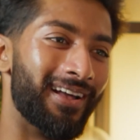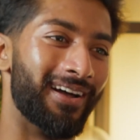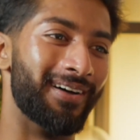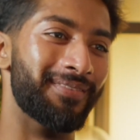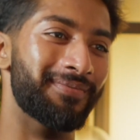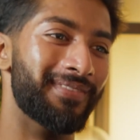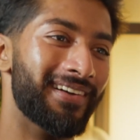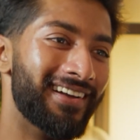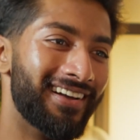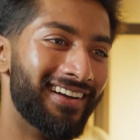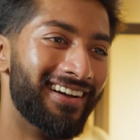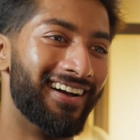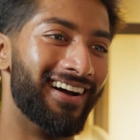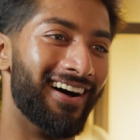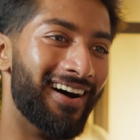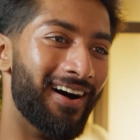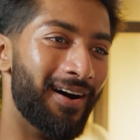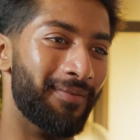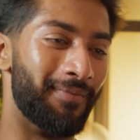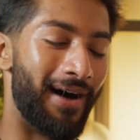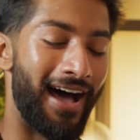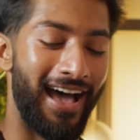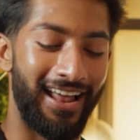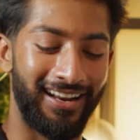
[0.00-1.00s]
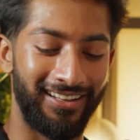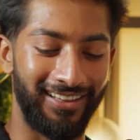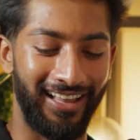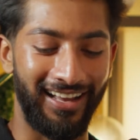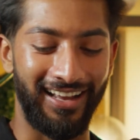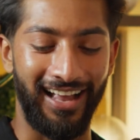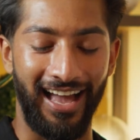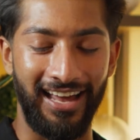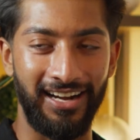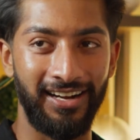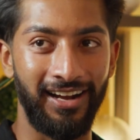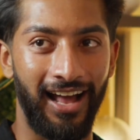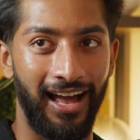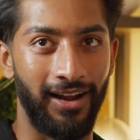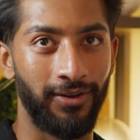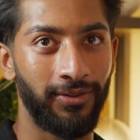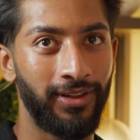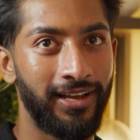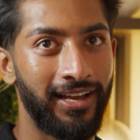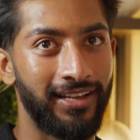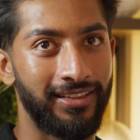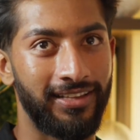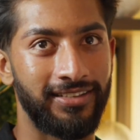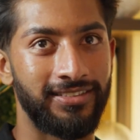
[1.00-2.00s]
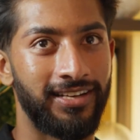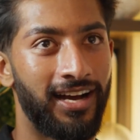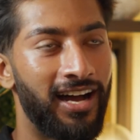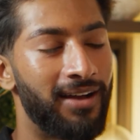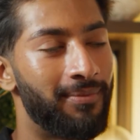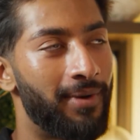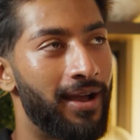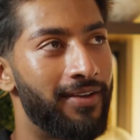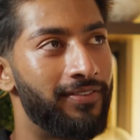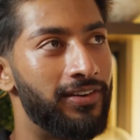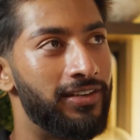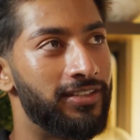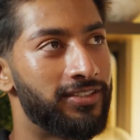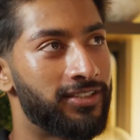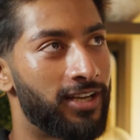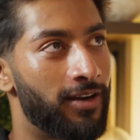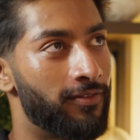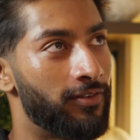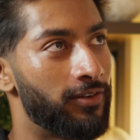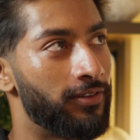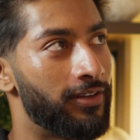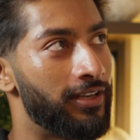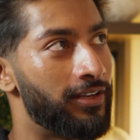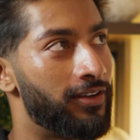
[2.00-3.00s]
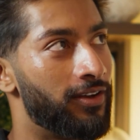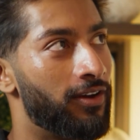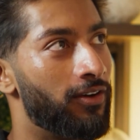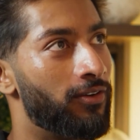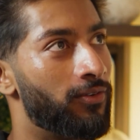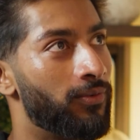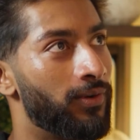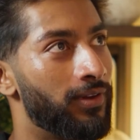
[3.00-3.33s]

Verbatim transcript: up. Yeah. Um, I hadn't, like, I didn't, I don't think at the time I even discovered LeetCode,